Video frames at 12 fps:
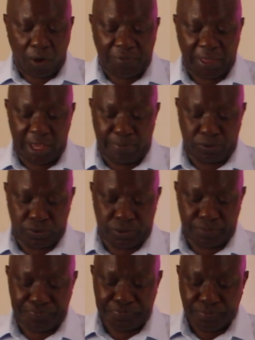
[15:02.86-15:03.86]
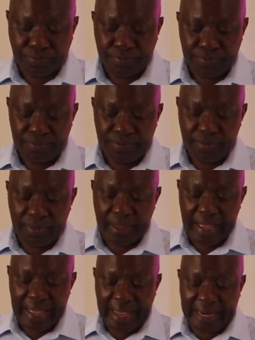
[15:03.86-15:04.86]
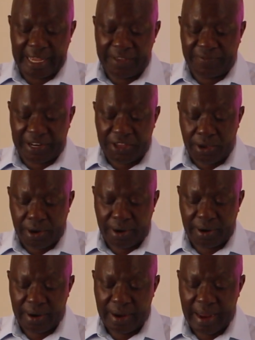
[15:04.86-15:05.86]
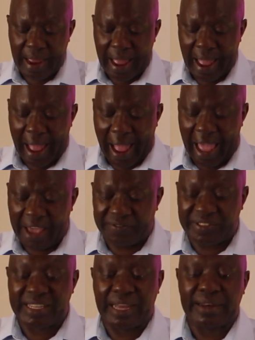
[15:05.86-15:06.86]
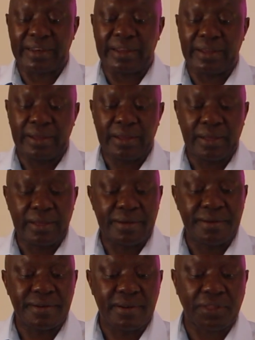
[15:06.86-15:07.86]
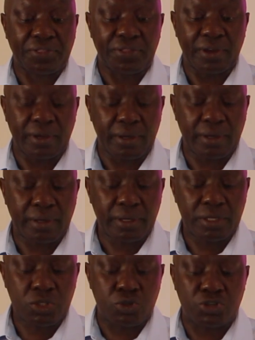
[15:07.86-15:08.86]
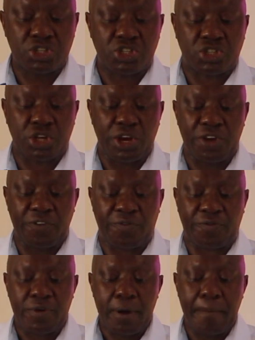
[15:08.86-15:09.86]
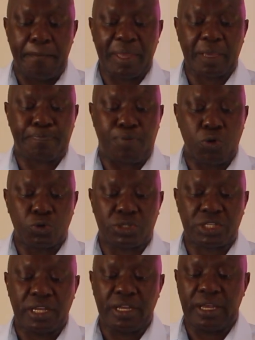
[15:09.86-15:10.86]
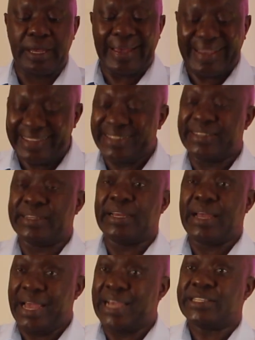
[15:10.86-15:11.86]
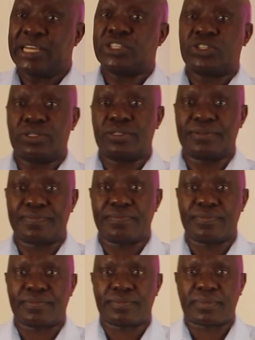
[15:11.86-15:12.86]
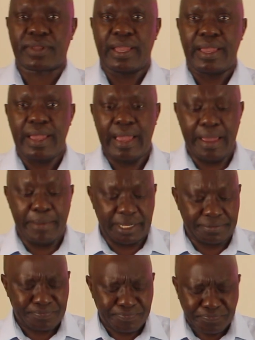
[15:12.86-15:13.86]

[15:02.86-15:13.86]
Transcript: of the Hebrews. And even here, I have done nothing to deserve being put in a dungeon. Amen.